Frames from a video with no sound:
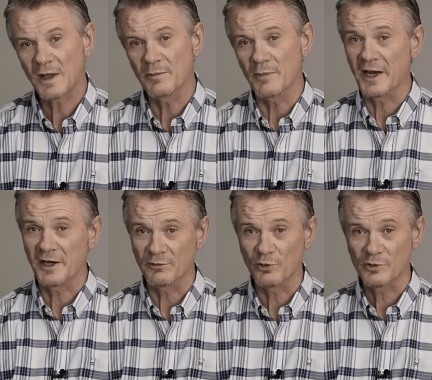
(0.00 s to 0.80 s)

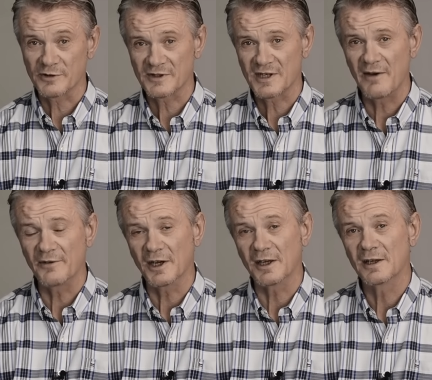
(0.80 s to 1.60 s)
Making rules is
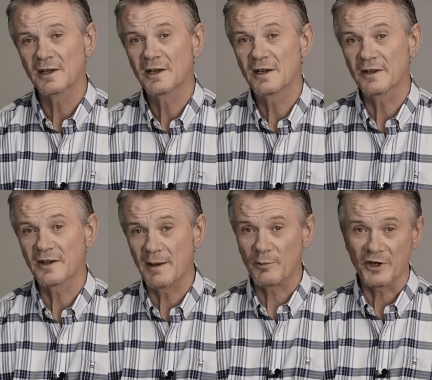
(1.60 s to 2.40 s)
governing.
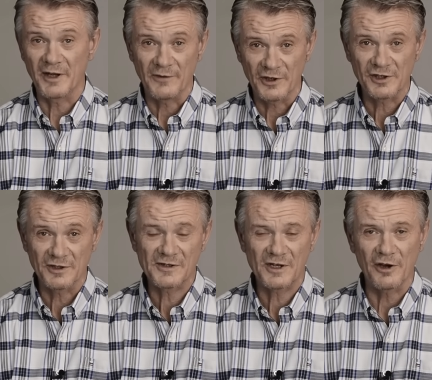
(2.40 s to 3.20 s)
That, by definition,
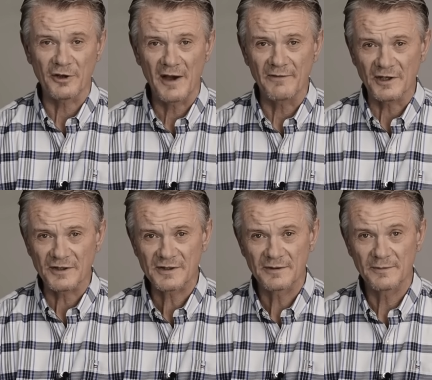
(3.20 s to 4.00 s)
is
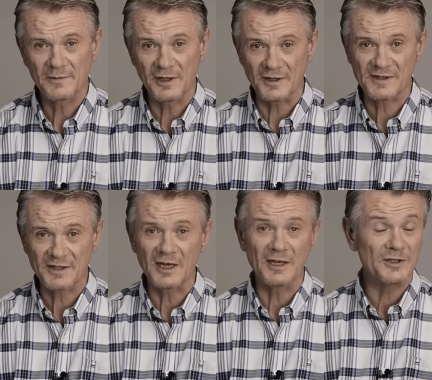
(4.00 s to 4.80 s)
co-governance. It is
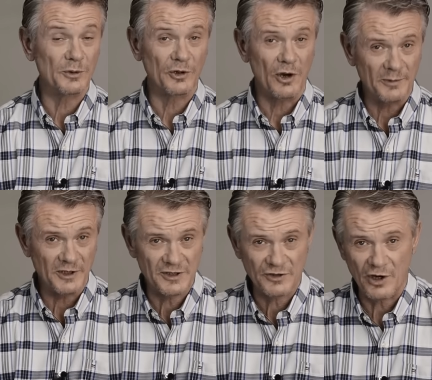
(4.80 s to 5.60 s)
ceding to a
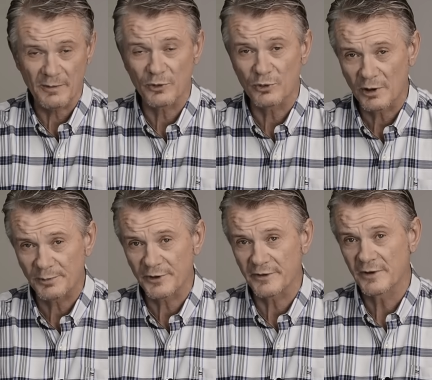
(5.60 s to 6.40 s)
communist tribal
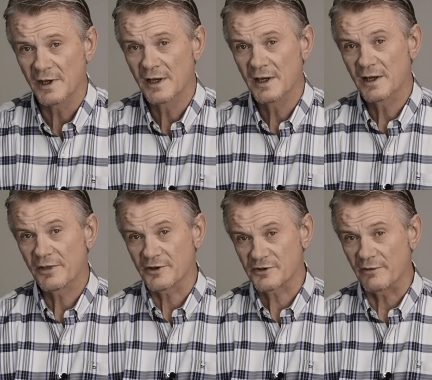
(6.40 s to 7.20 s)
cooperative
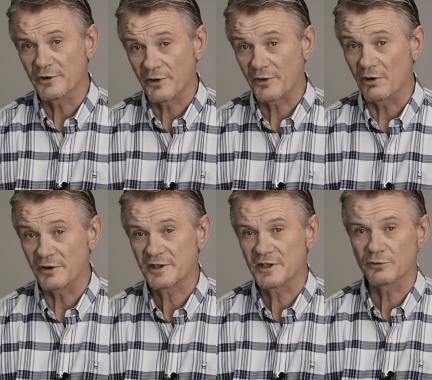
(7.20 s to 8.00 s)
the sovereign
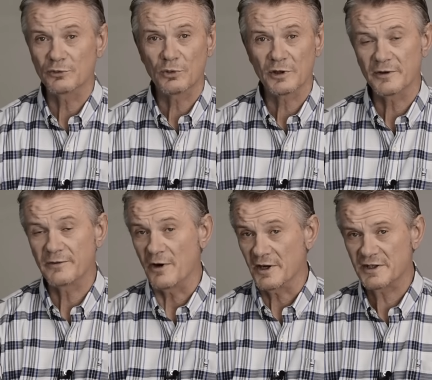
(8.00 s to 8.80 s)
authority to rule a
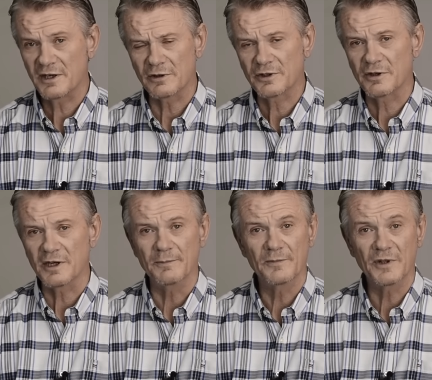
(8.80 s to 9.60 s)
defined
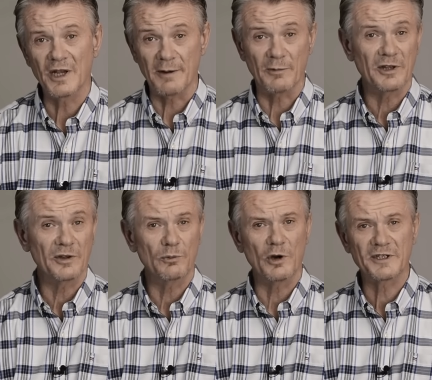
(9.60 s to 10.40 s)
territory, namely
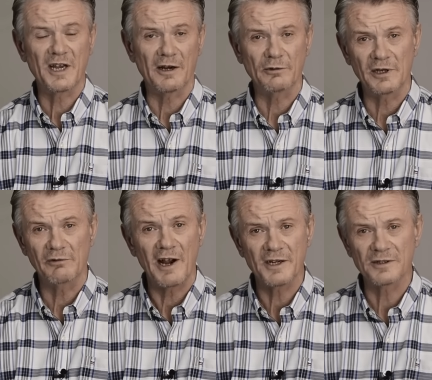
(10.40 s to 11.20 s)
the Waitakere
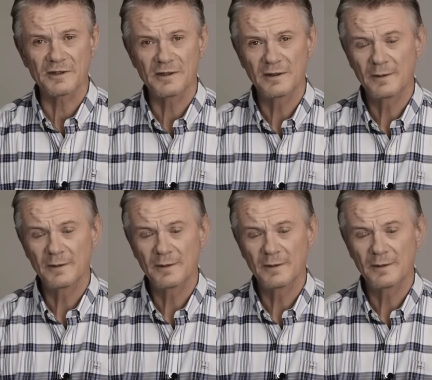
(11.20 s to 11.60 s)
Ranges.